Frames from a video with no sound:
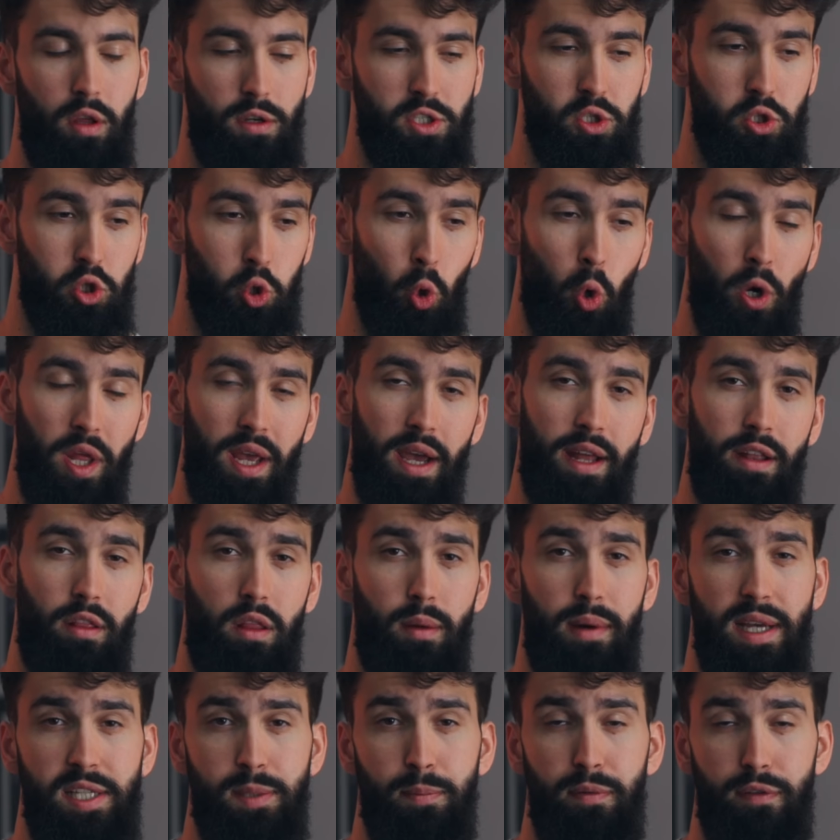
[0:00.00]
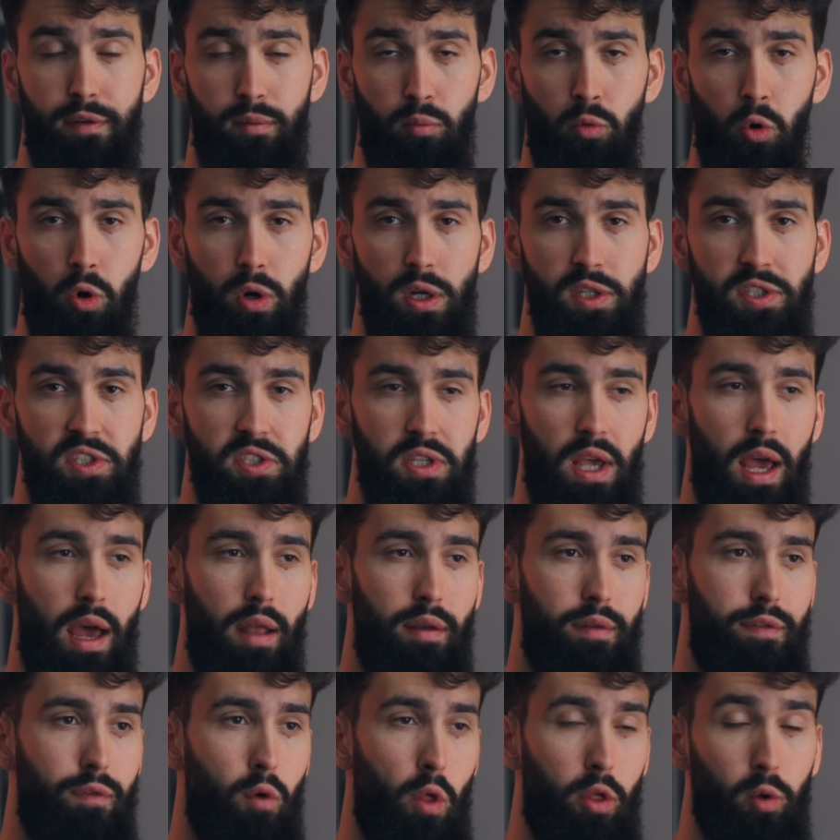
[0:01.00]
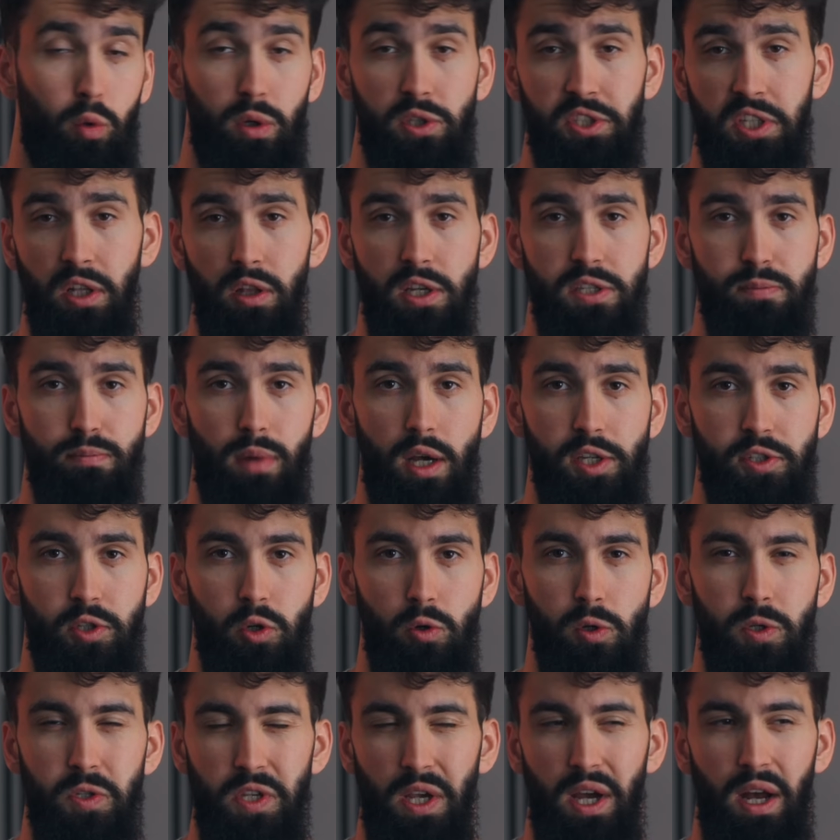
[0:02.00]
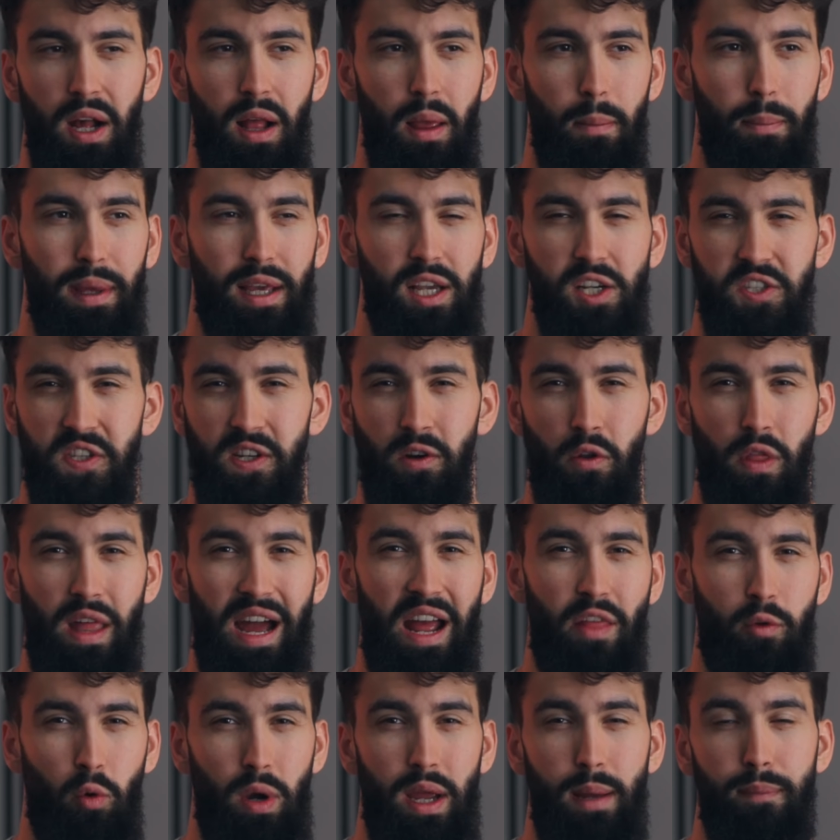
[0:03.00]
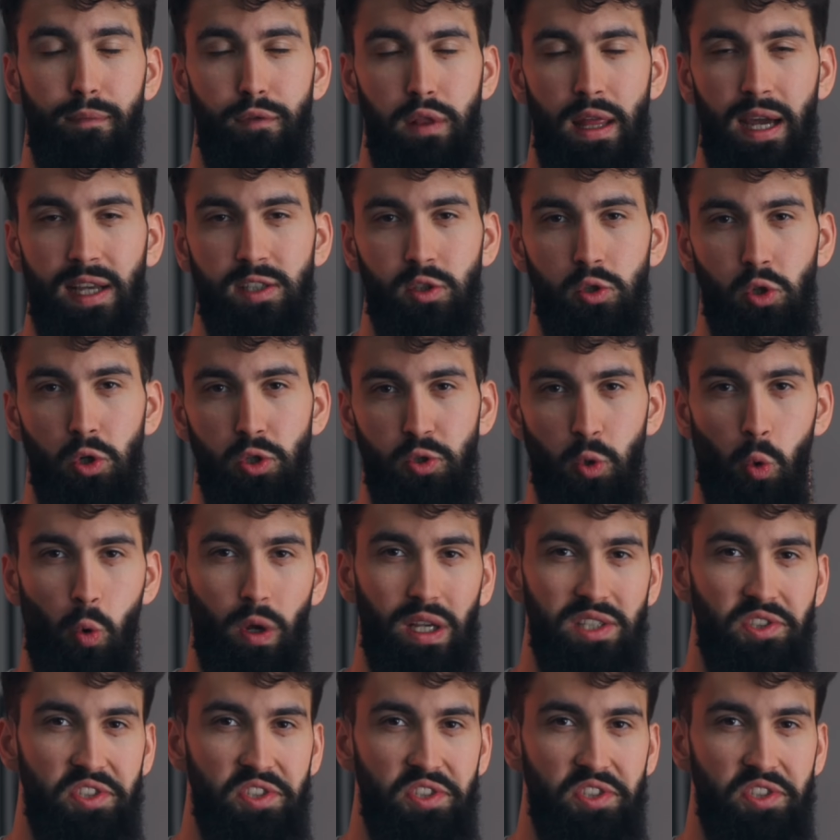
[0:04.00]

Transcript: the short head of the biceps femoris and for the gracilis muscles, because they're neither hip flexors or